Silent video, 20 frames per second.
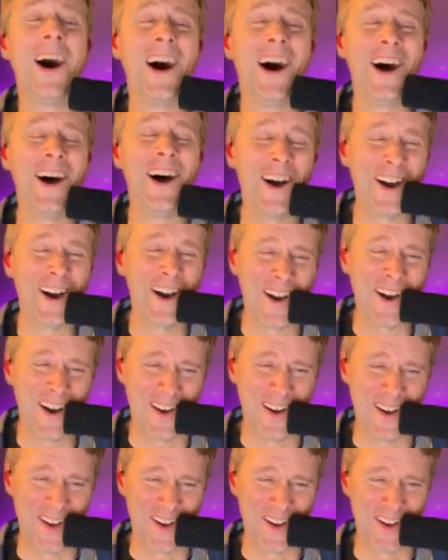
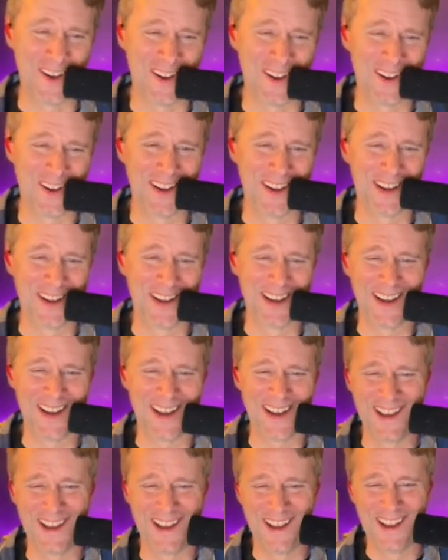
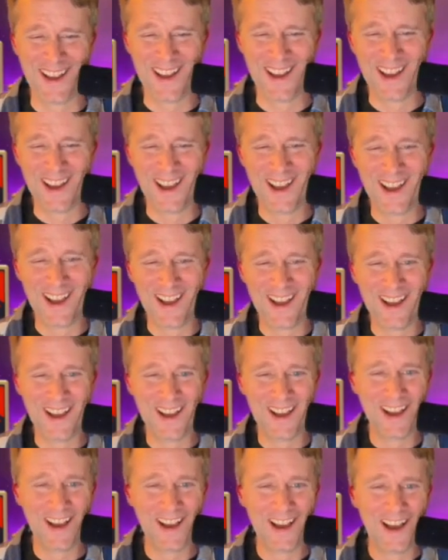
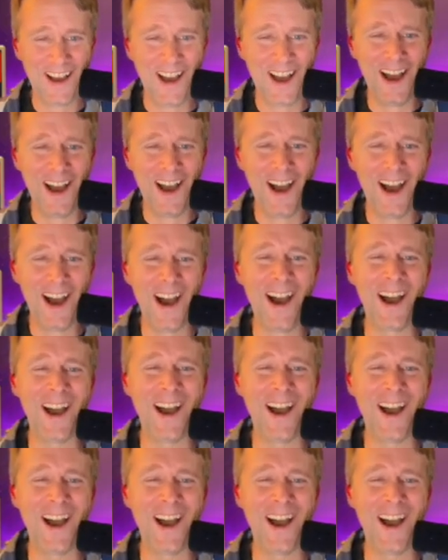This person isn't speaking.